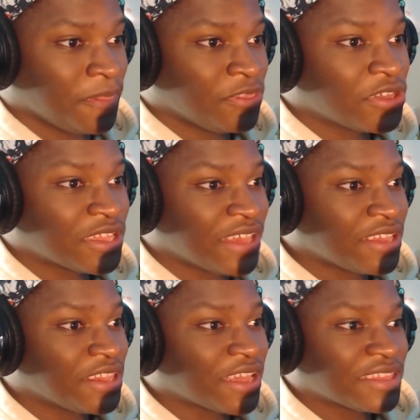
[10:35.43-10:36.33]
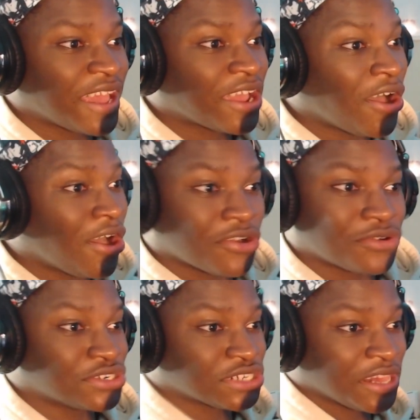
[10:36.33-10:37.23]
Look at that. Look at that
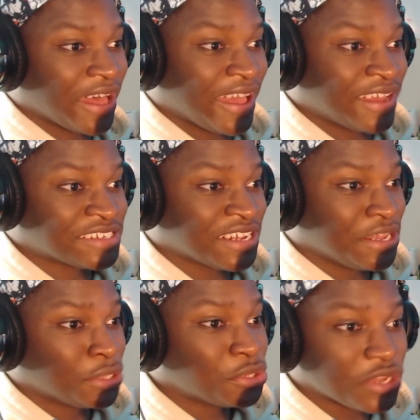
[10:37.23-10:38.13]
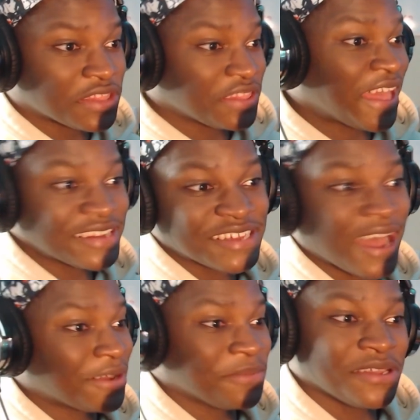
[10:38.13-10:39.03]
Conqueror's clash. Look at that's
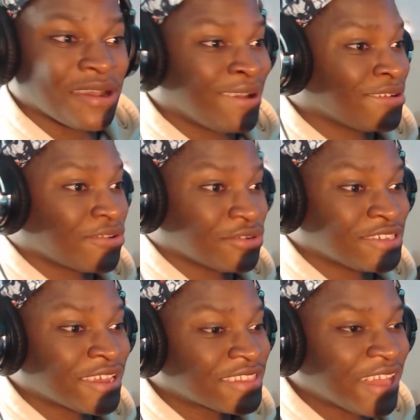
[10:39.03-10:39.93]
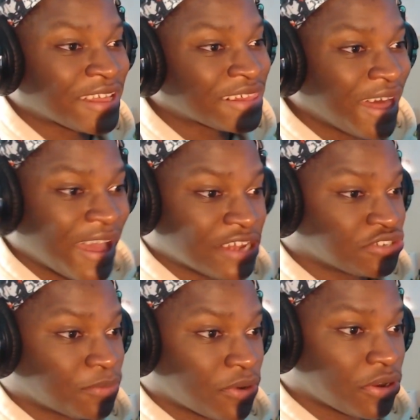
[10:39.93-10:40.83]
gotta be Conqueror's. Look at that
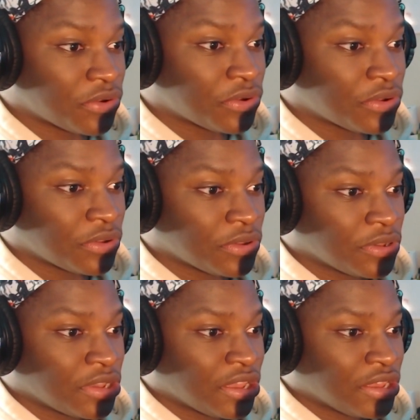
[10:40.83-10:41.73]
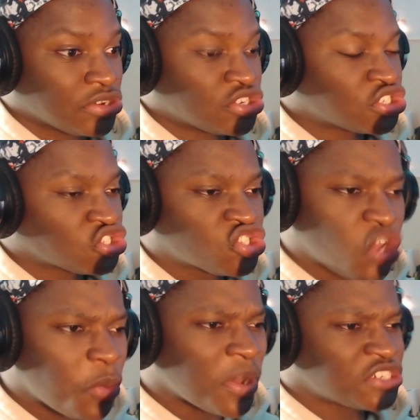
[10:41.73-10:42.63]
clash, bro. There's
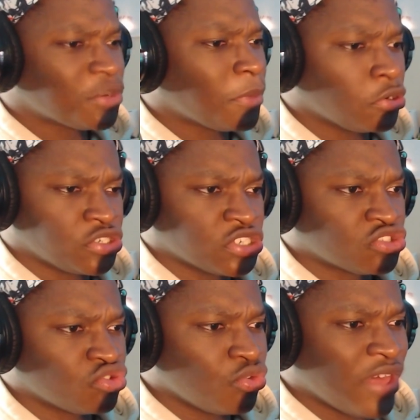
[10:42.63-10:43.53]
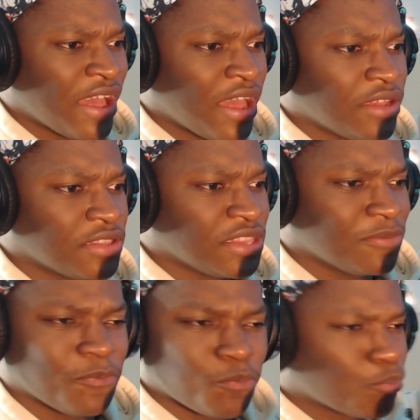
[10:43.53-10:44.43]
so much emotions through that.
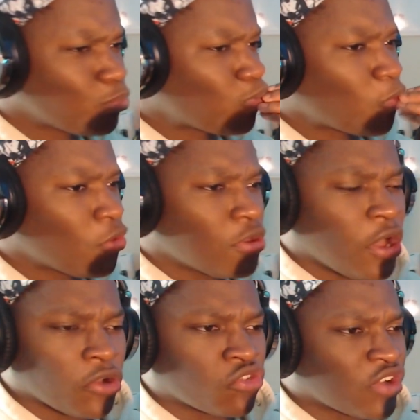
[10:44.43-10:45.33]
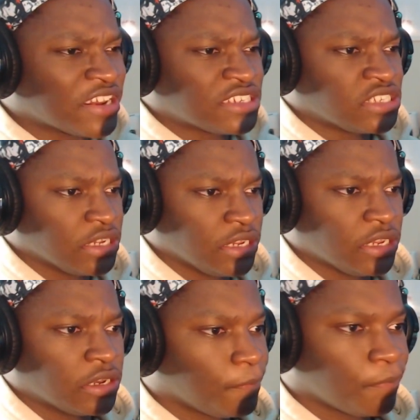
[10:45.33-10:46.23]
Ah, great scene.